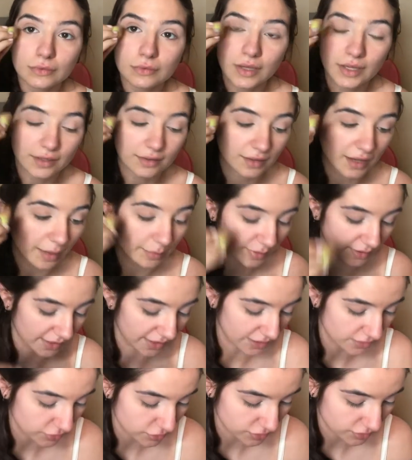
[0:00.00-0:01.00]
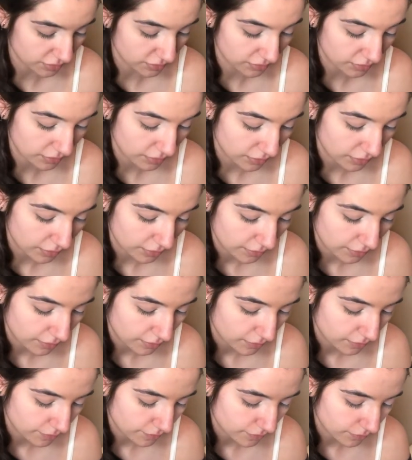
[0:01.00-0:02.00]
like application,
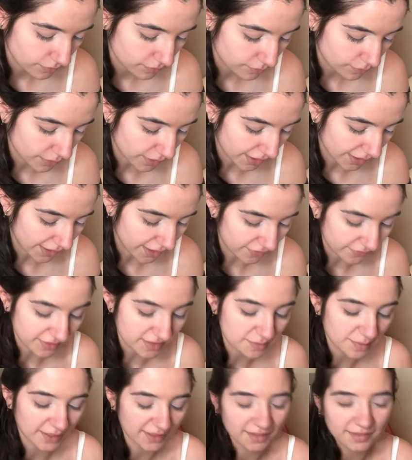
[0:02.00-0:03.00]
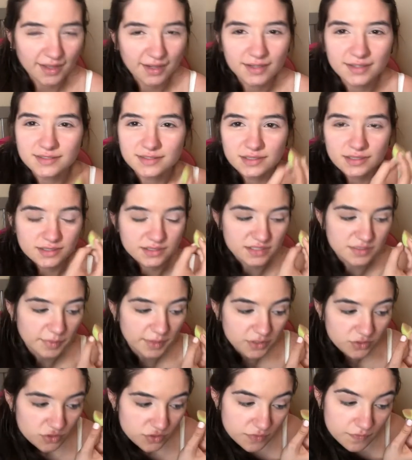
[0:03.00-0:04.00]
but I kind of expected that because it is a
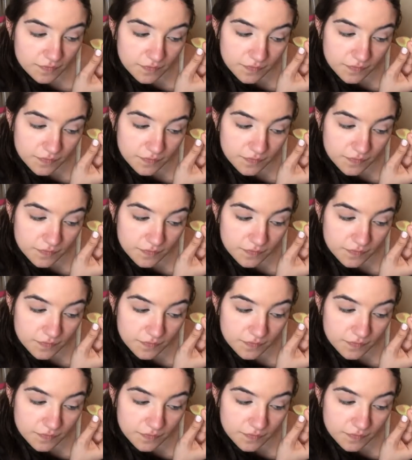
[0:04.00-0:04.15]
sponge.